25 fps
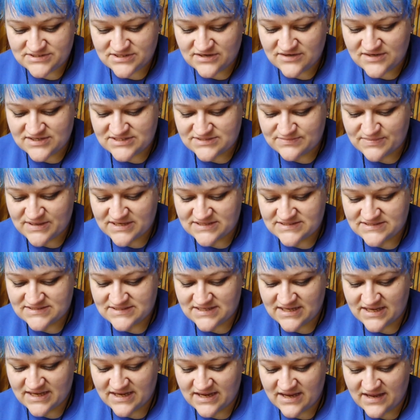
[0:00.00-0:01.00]
Sloane is the
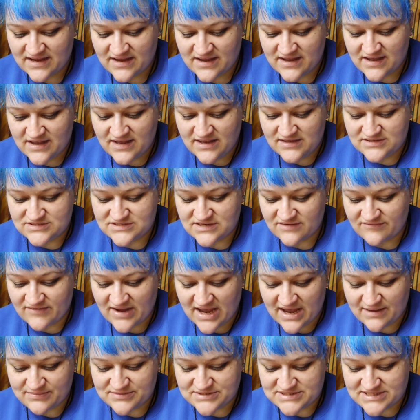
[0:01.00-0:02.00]
best thing to ever
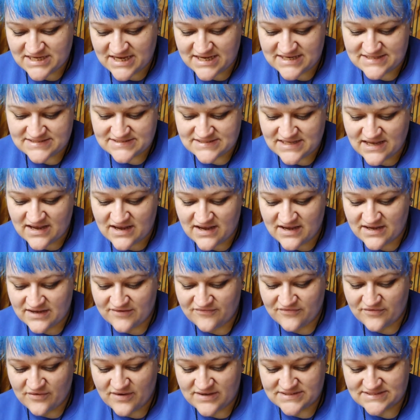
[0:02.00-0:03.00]
happen to Asa.
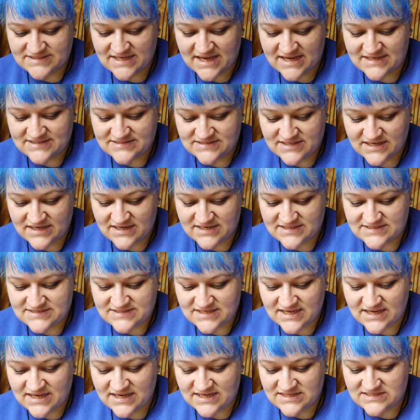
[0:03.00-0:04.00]
If you ask Asa, he'd
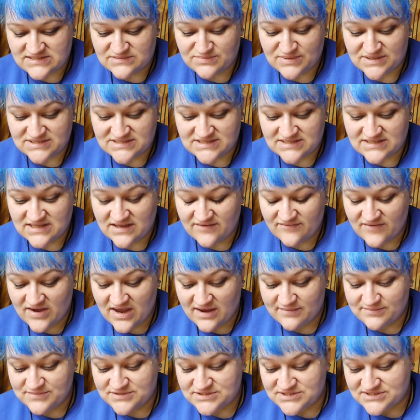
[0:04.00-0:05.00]
say he's the best thing that ever
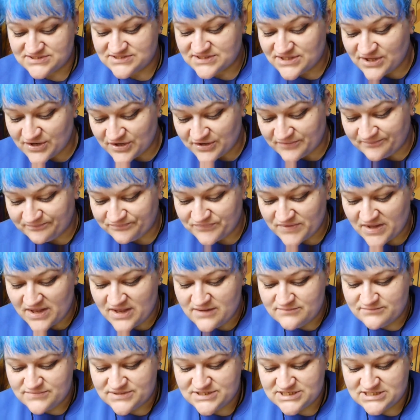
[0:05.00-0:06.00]
happened to Sloane.
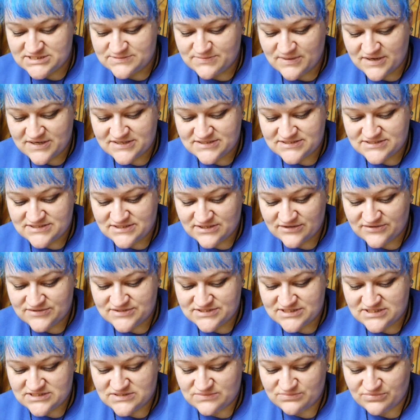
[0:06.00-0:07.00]
But despite
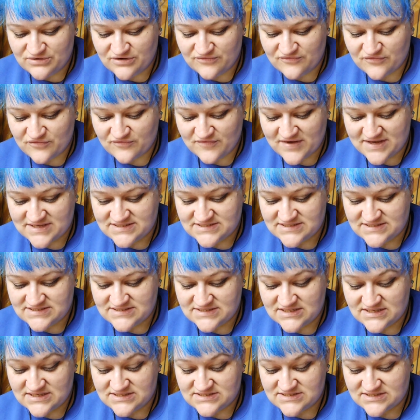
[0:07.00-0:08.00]
Sloane's disapproval of Asa's
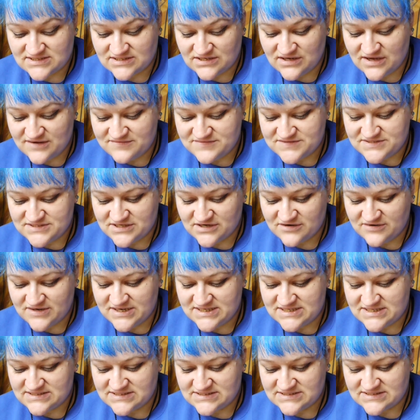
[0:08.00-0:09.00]
sinister lifestyle,
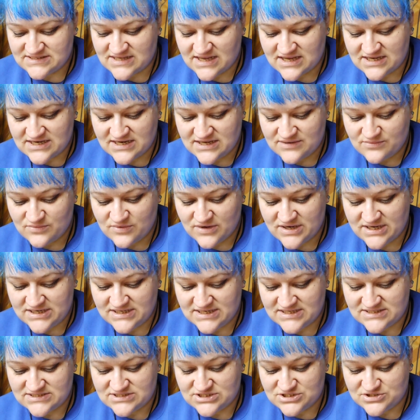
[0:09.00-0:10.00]
he does exactly what
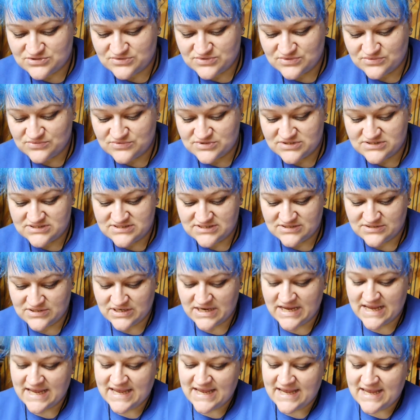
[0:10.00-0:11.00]
he needs to do in order
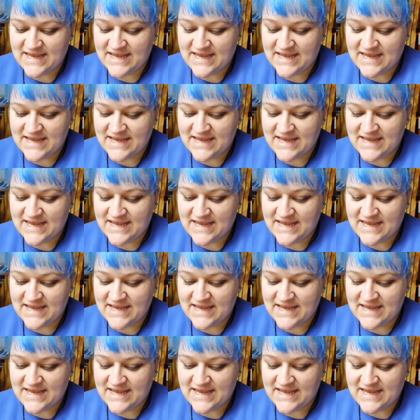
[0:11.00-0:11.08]
to